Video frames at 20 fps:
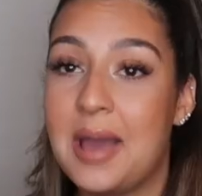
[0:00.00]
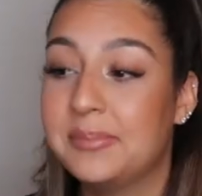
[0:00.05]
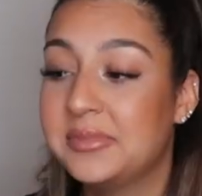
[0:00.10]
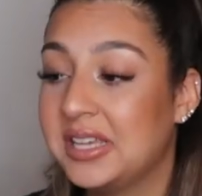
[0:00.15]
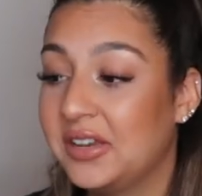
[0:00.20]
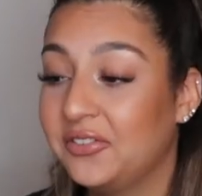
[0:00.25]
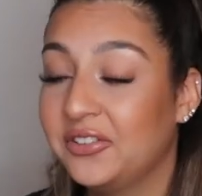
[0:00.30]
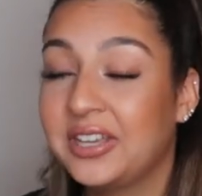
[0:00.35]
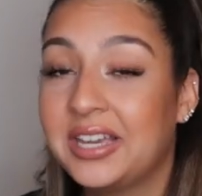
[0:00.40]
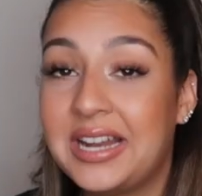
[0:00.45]
I'm
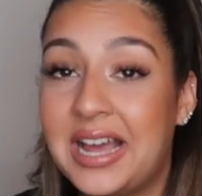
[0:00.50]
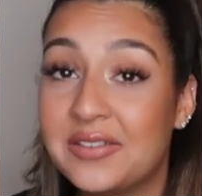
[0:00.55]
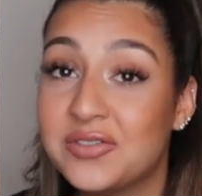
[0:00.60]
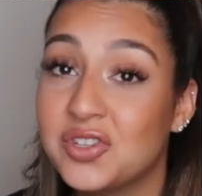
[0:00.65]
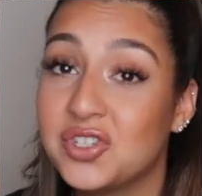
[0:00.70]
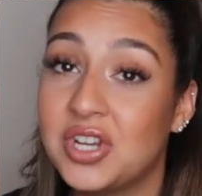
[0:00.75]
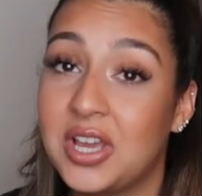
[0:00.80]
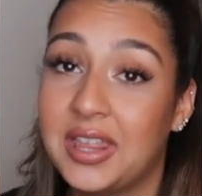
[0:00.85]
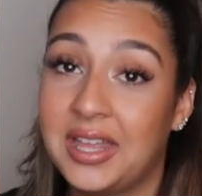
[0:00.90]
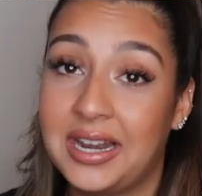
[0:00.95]
definitely gonna have
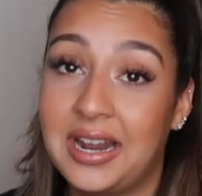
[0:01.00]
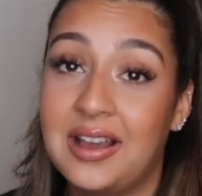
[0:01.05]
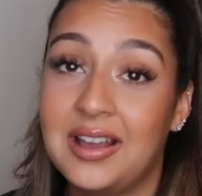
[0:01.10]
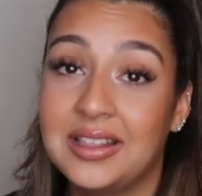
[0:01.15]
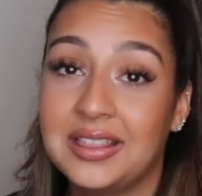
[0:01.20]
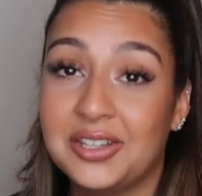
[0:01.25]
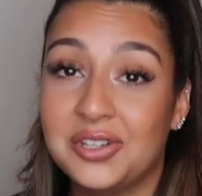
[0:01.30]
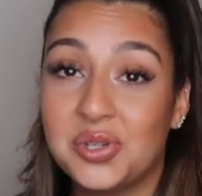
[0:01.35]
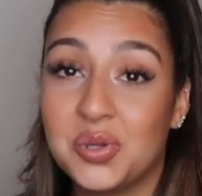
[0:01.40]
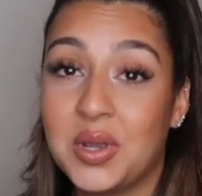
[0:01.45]
to try that out
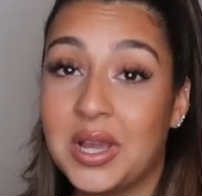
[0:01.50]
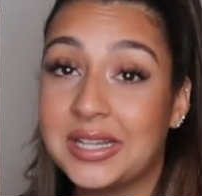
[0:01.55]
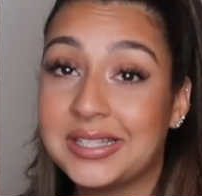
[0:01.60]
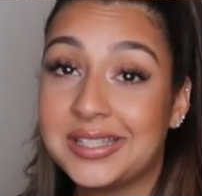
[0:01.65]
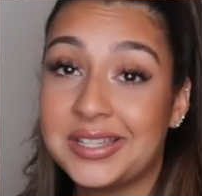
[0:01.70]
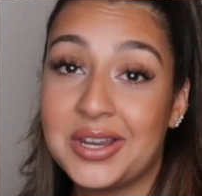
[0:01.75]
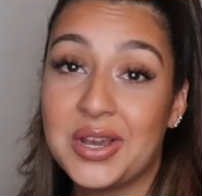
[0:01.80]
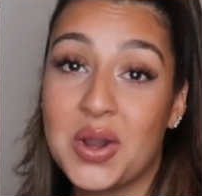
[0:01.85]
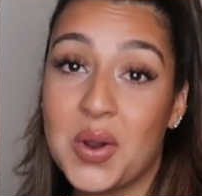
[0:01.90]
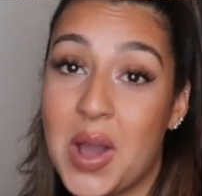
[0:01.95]
and let you
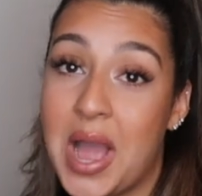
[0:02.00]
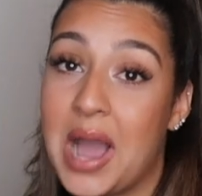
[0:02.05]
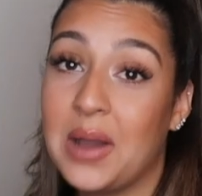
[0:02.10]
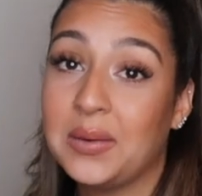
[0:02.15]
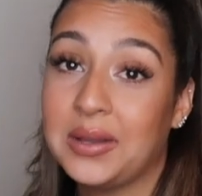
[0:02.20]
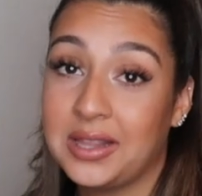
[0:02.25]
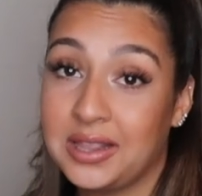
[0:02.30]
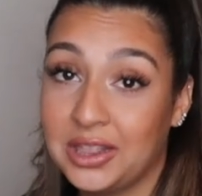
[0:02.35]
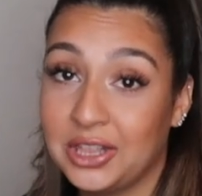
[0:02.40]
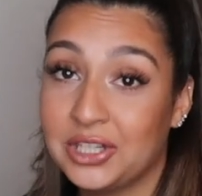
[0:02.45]
guys know
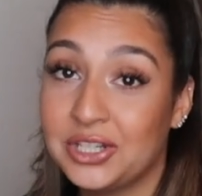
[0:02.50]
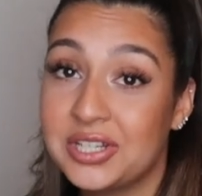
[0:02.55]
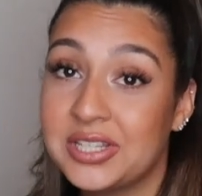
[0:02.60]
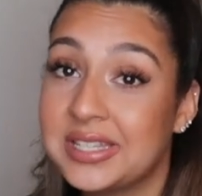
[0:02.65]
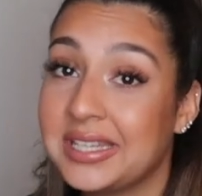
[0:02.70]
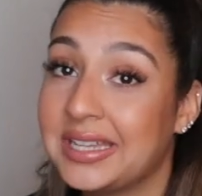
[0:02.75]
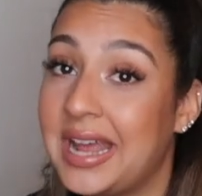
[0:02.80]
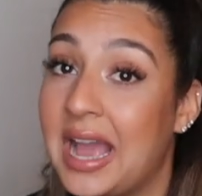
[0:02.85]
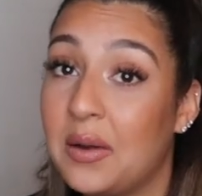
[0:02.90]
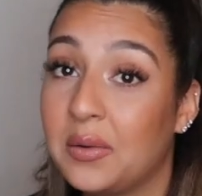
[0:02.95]
how it
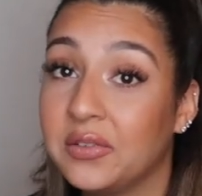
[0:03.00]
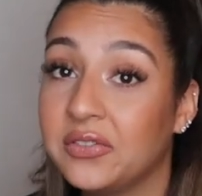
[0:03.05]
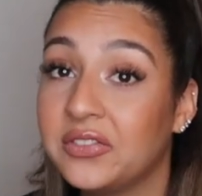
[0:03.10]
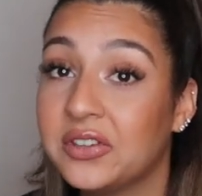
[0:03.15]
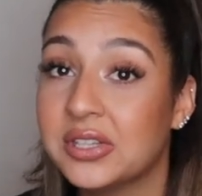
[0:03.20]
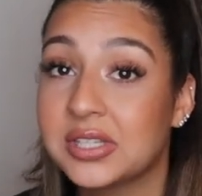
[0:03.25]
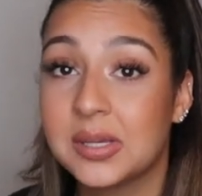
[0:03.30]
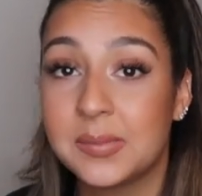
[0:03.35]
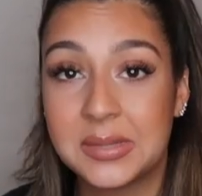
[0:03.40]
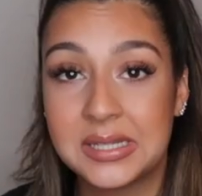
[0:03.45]
looks and how it
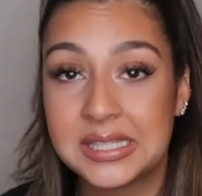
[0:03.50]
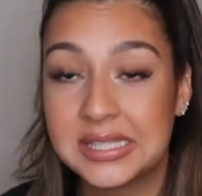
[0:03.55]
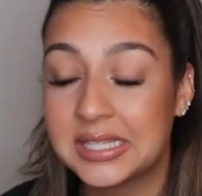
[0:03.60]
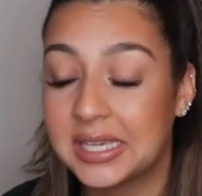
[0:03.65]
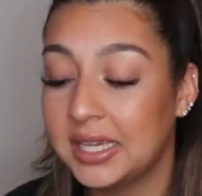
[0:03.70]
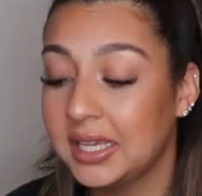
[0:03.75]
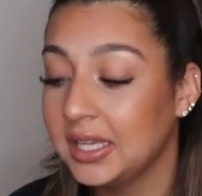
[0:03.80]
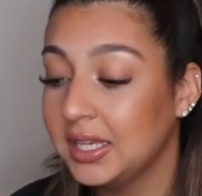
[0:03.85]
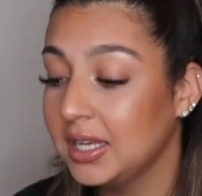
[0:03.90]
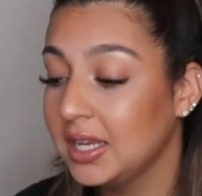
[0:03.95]
feels on my
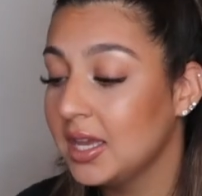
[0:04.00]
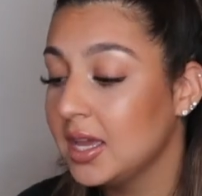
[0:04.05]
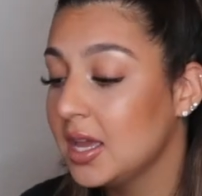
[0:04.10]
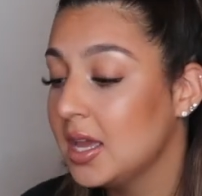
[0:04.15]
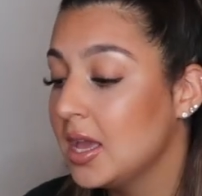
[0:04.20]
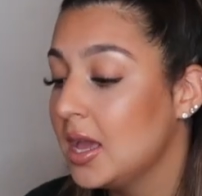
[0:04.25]
skin.